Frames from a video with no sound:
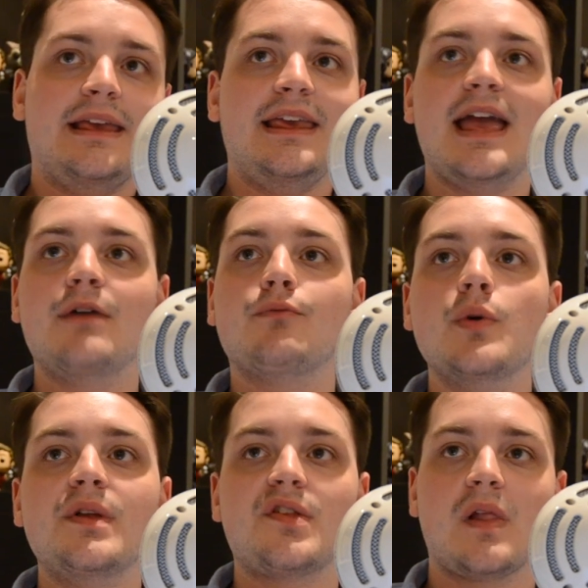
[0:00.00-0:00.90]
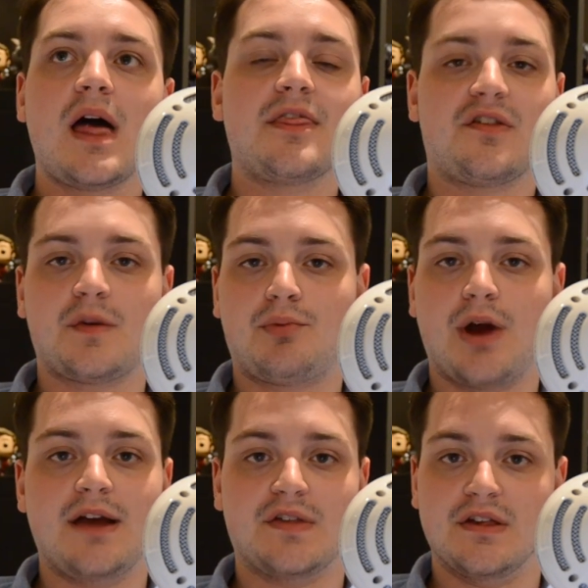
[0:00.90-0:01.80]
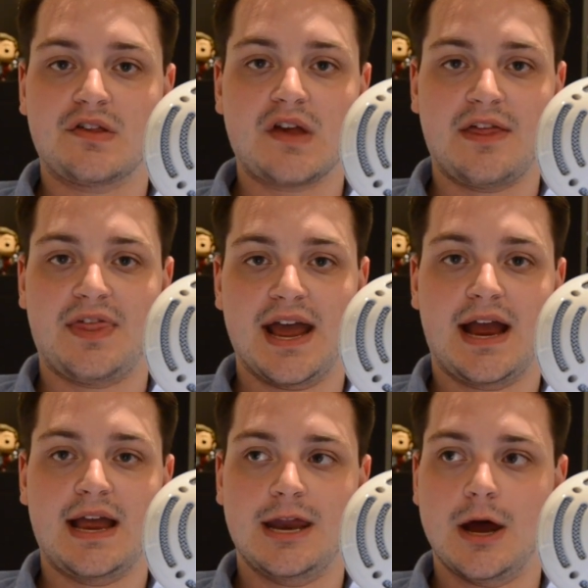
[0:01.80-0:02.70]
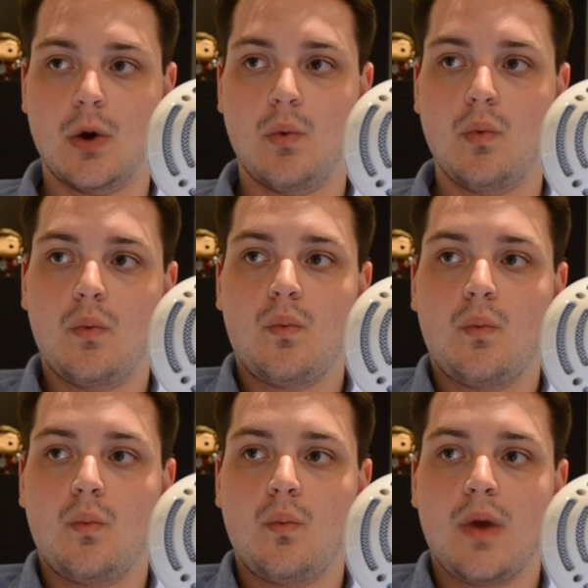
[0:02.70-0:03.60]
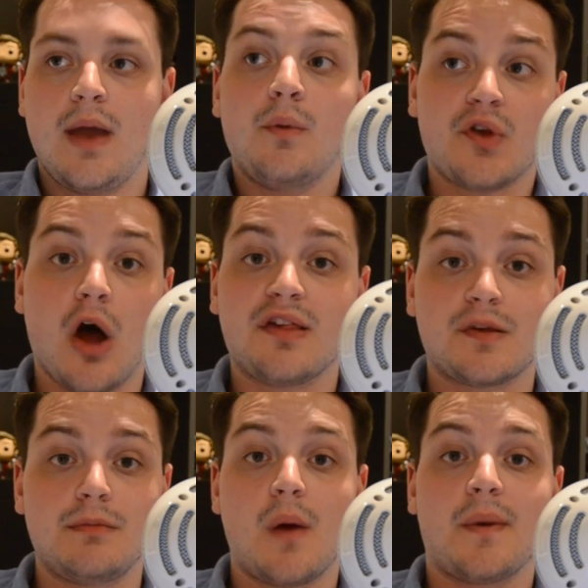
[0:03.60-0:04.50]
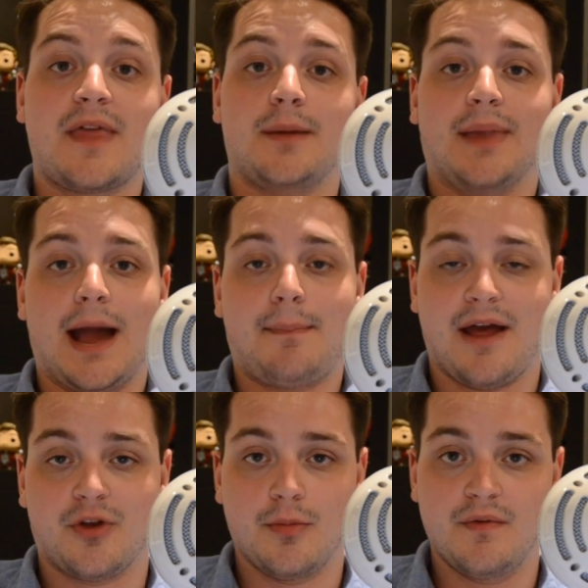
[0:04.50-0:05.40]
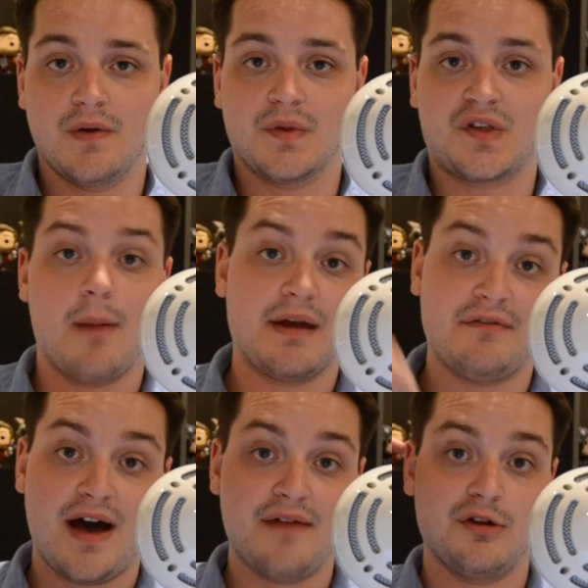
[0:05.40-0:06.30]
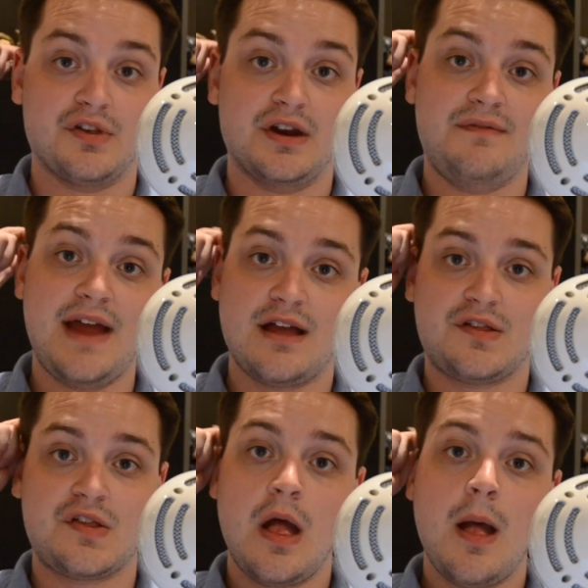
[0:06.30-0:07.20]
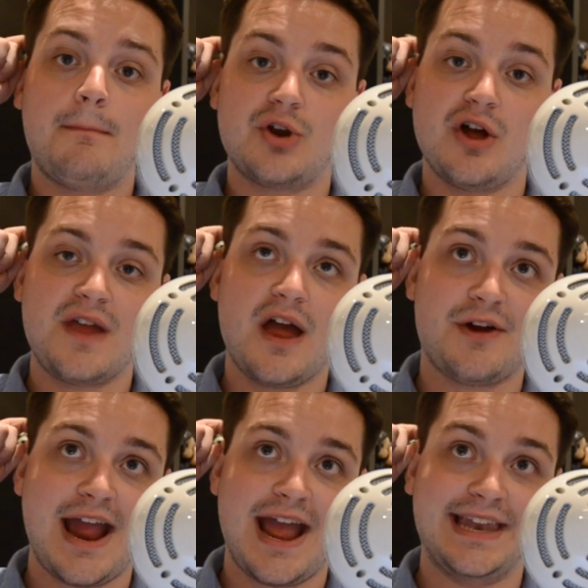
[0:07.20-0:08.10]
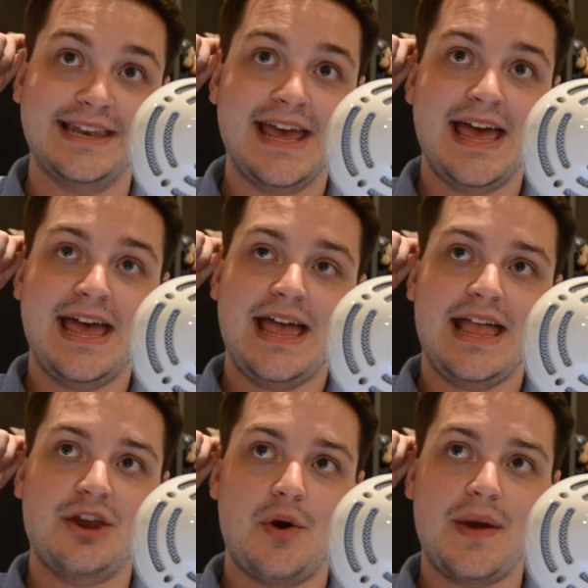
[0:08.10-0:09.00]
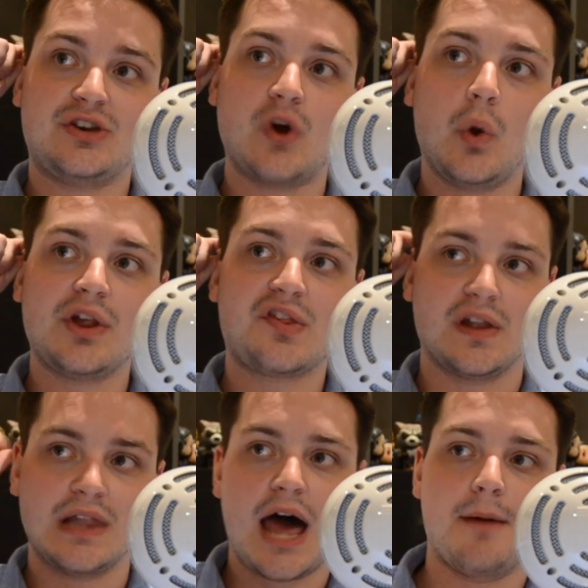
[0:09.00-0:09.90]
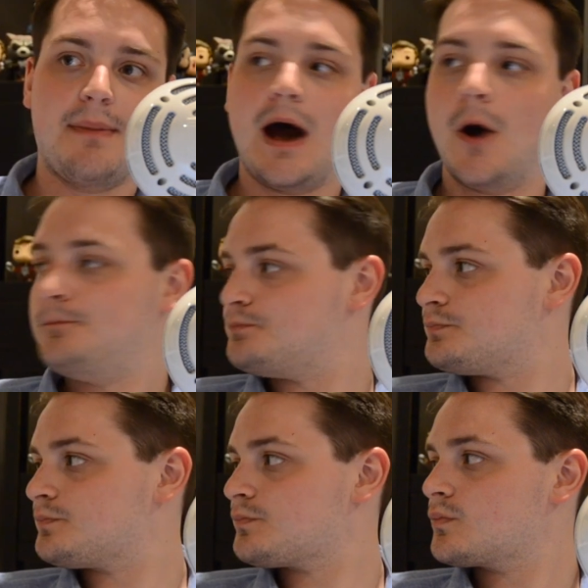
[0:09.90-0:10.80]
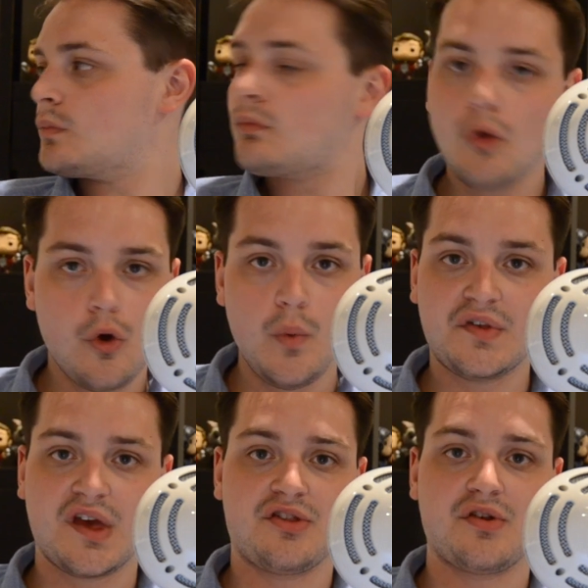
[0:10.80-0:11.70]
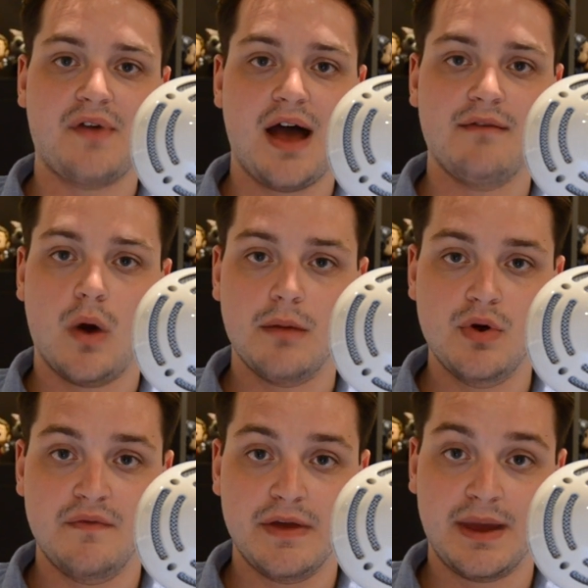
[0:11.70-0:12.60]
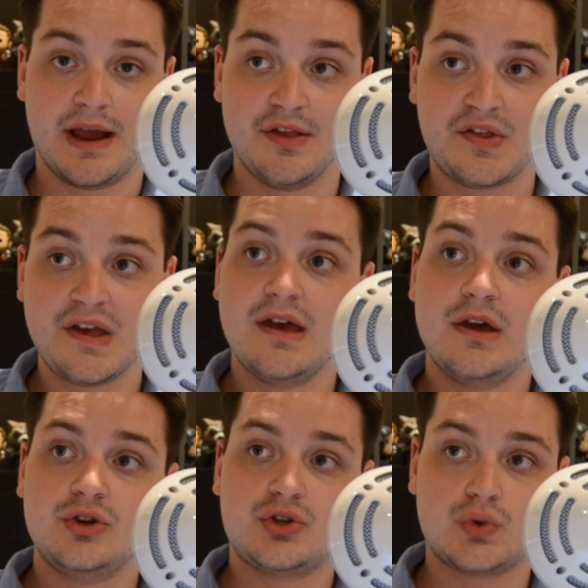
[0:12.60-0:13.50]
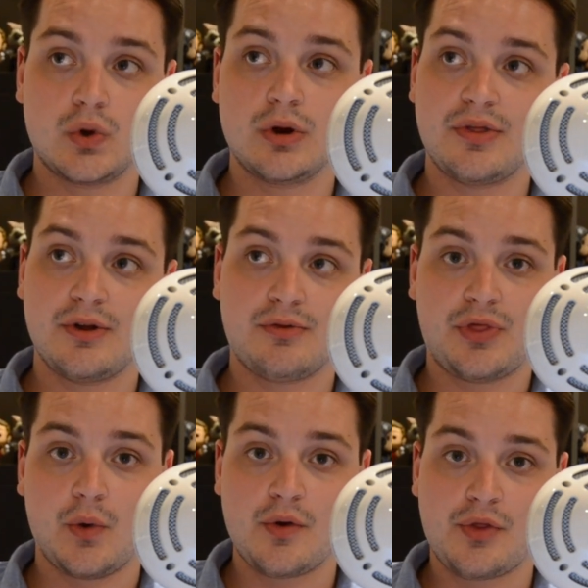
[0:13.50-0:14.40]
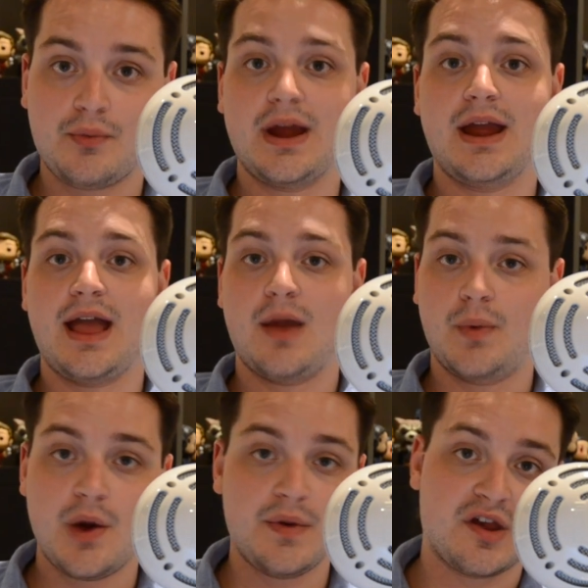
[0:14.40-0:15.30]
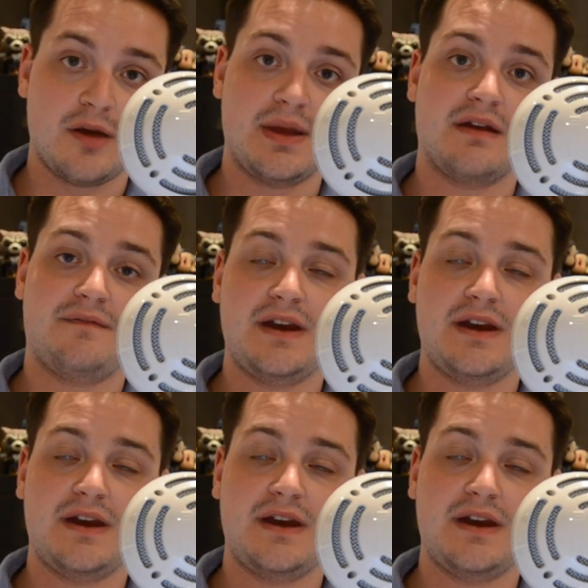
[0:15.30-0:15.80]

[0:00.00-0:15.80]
it ruins a lot of the surprises. I think you know it was awesome knowing that a Black Panther movie was coming five years in advance, but on the other hand, you know it told us a lot about who was going to survive what movie because sure there's Thor 3 and we know he's going to be in